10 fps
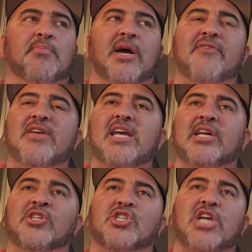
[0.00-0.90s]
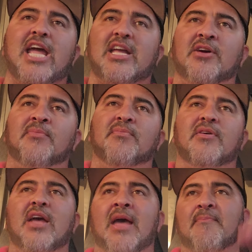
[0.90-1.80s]
But if he can shake
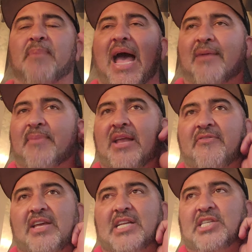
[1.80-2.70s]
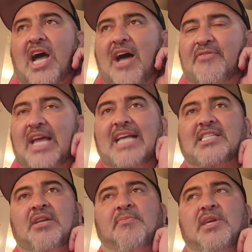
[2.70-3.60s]
him and back Benavidez off,
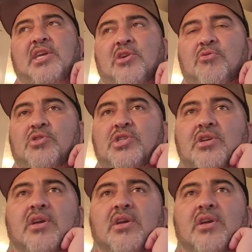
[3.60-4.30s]
that's going to be huge.